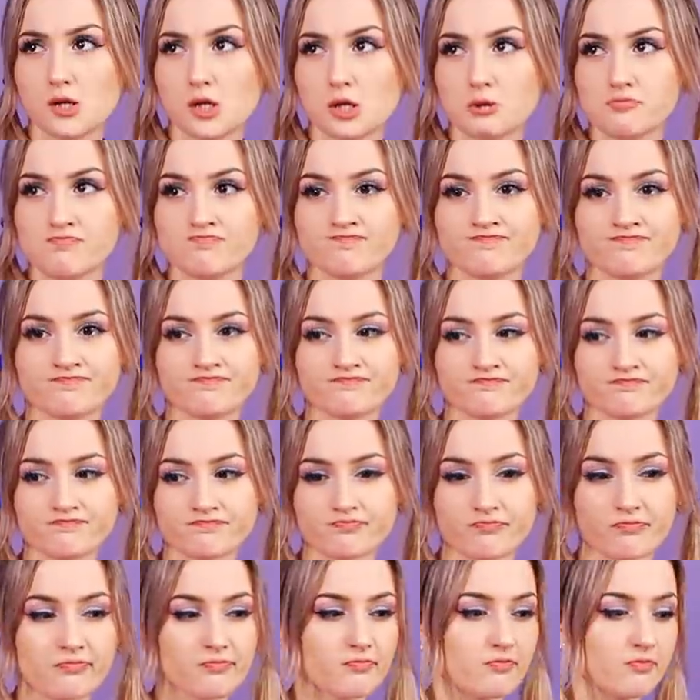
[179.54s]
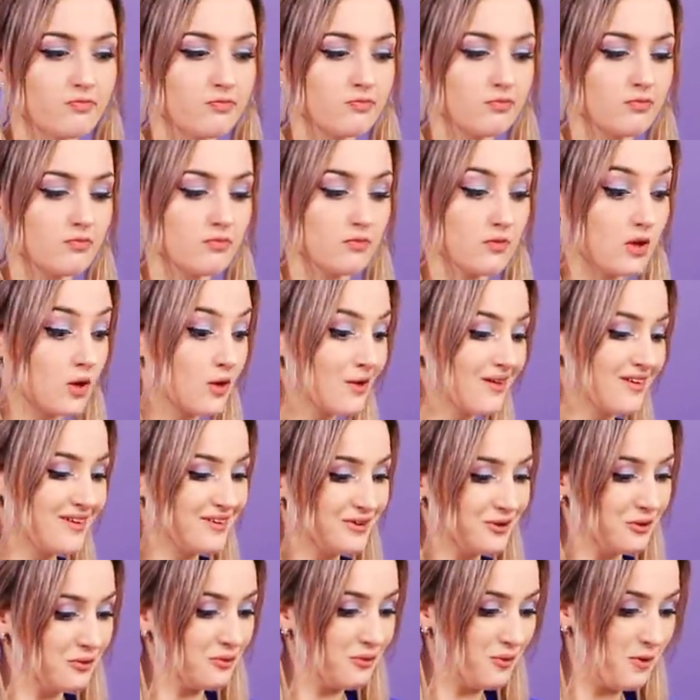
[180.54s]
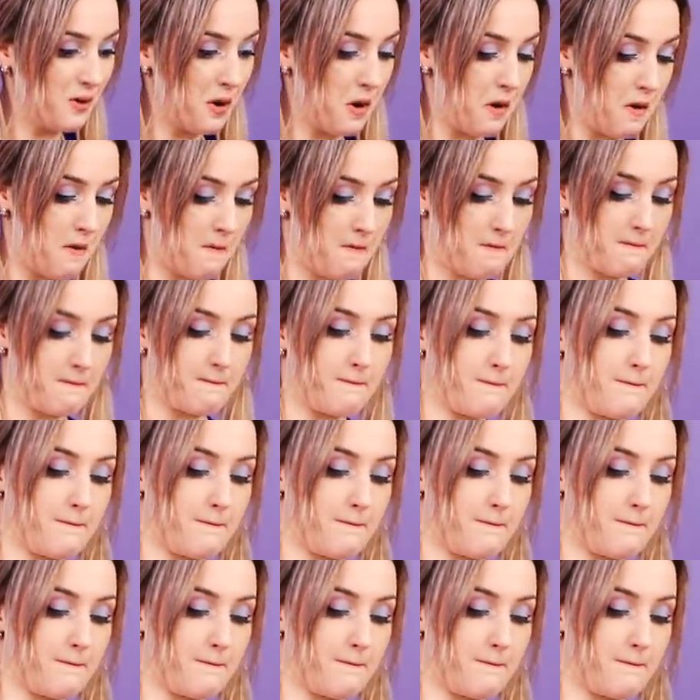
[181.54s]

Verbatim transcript: That's okay. I thought of something, too.